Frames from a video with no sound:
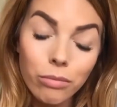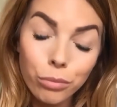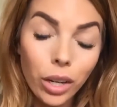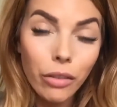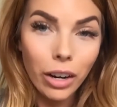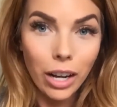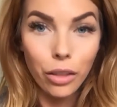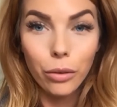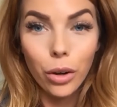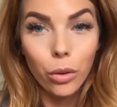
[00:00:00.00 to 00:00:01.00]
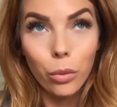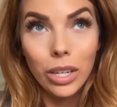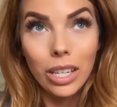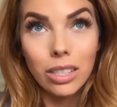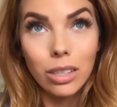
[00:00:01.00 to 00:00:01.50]
pretty far down the road,
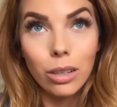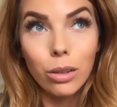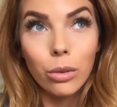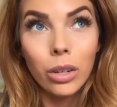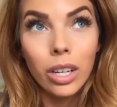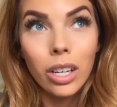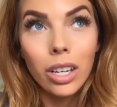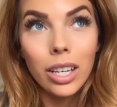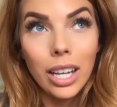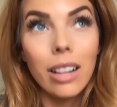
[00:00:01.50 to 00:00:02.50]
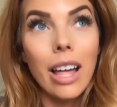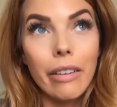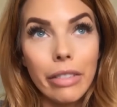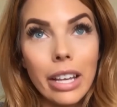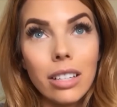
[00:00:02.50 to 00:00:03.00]
we need to get a
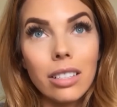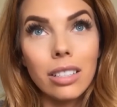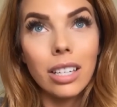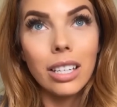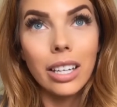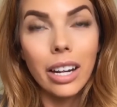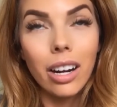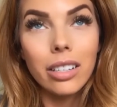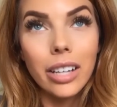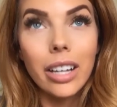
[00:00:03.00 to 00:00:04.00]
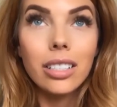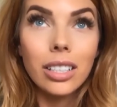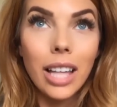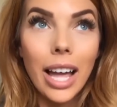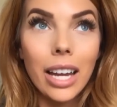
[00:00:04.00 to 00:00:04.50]
lot of things and get our ducks
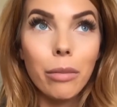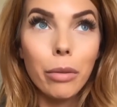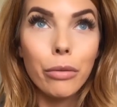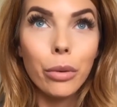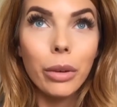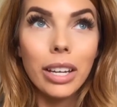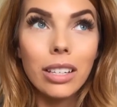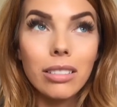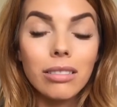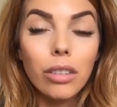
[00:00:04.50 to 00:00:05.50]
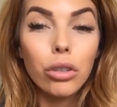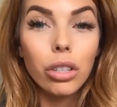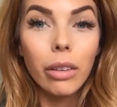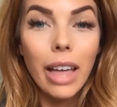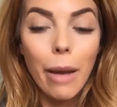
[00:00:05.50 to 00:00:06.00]
in line before we can
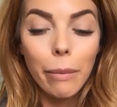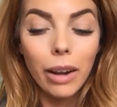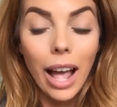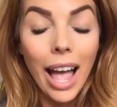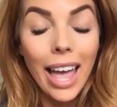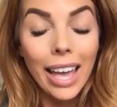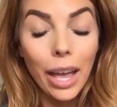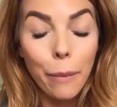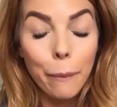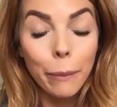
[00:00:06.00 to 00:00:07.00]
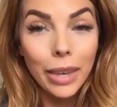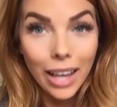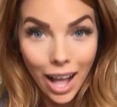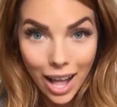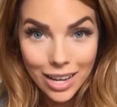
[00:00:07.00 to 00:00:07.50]
do that. But I am
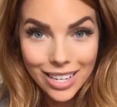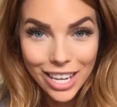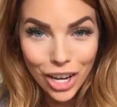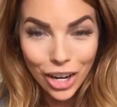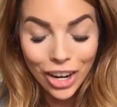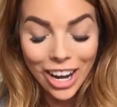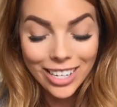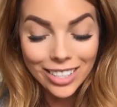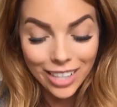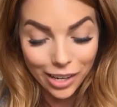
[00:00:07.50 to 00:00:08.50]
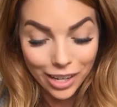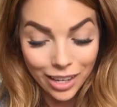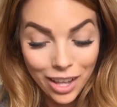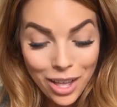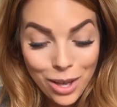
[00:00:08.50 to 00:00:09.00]
beyond eager and
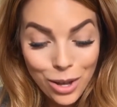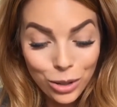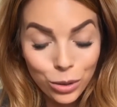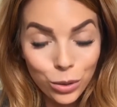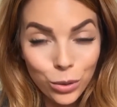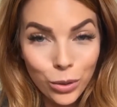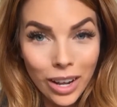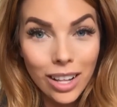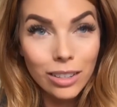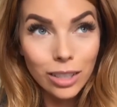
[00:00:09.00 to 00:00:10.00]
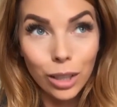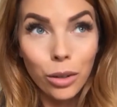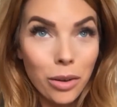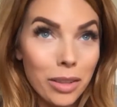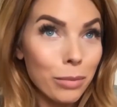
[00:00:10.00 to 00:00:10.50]
excited to start
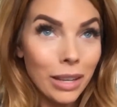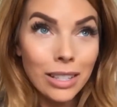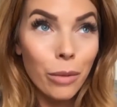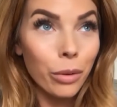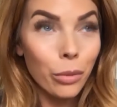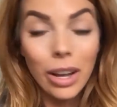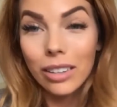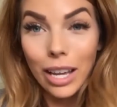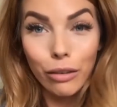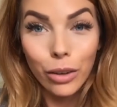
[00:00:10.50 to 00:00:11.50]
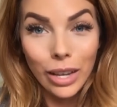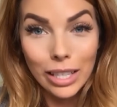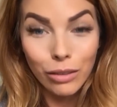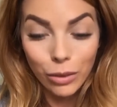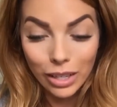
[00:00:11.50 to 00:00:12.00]
loading this place up with wildlife. You
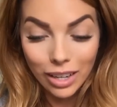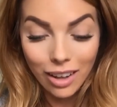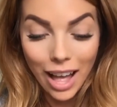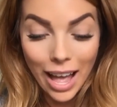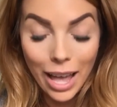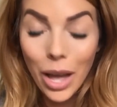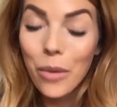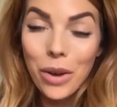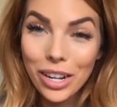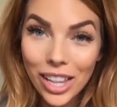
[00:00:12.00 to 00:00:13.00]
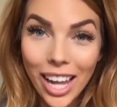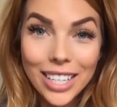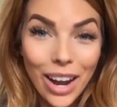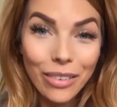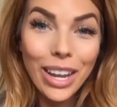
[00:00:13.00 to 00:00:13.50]
guys have no idea. I want to
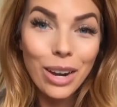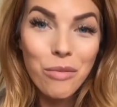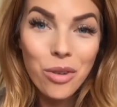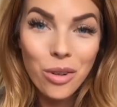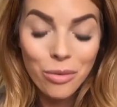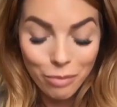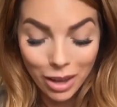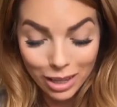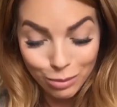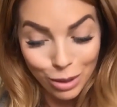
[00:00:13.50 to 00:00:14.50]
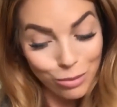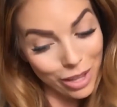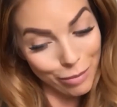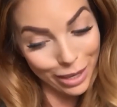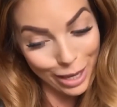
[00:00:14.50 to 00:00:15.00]
collect every animal my husband will
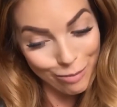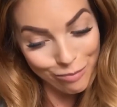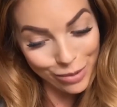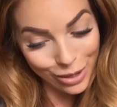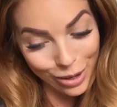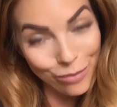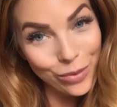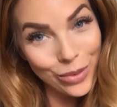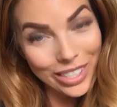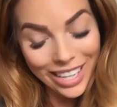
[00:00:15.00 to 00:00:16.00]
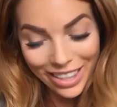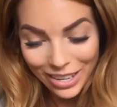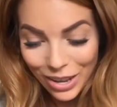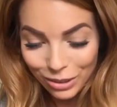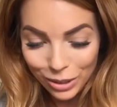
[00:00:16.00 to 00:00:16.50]
let me keep. So we'll see how
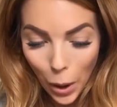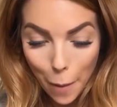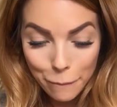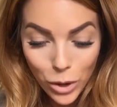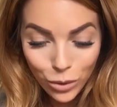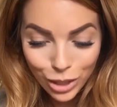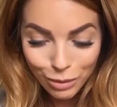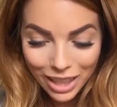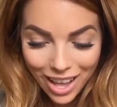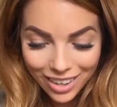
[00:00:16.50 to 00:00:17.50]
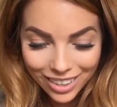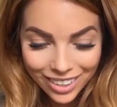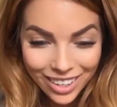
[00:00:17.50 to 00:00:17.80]
that goes. Wish me luck.